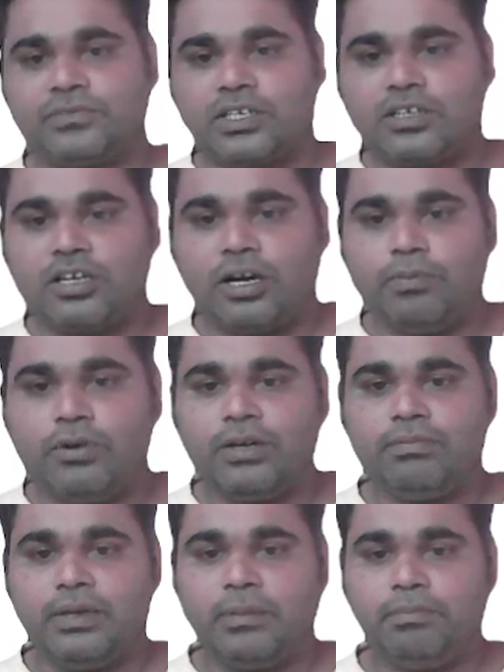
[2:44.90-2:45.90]
double
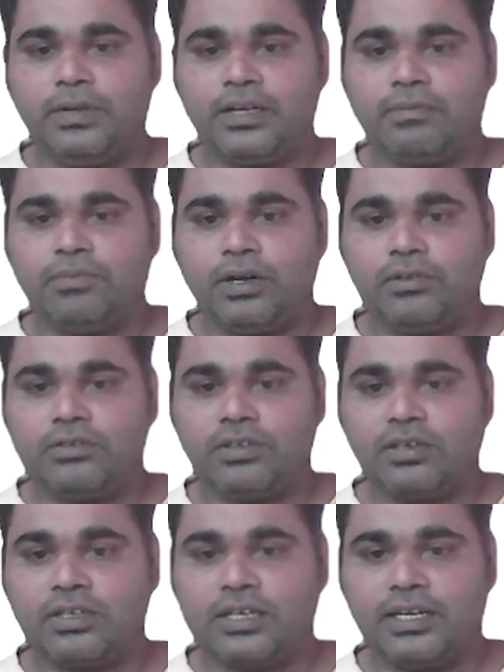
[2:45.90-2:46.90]
membrane bound
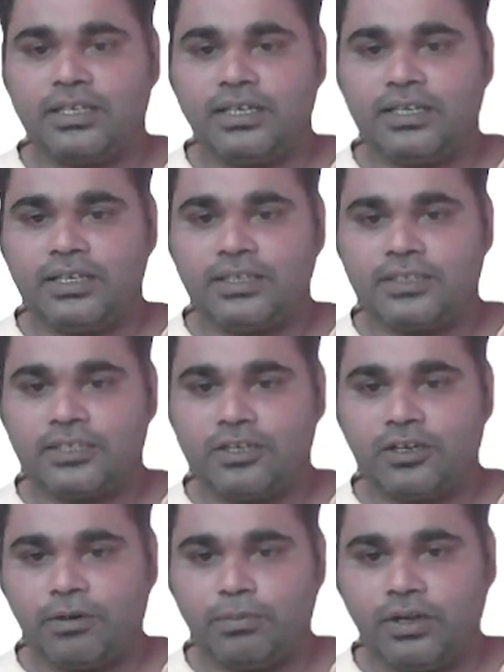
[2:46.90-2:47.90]
organelle.
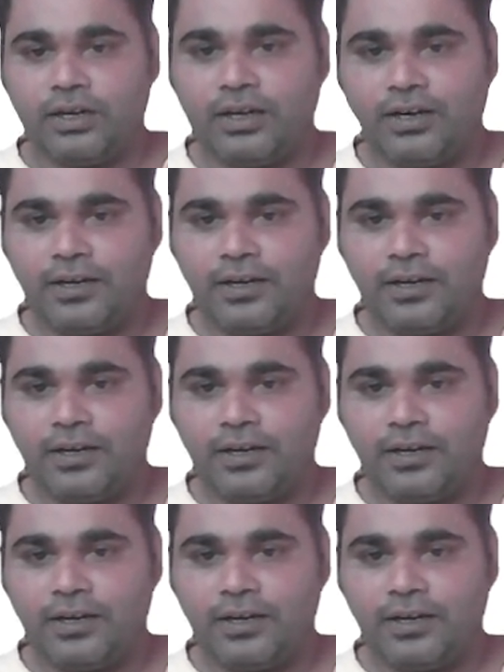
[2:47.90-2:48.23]
Double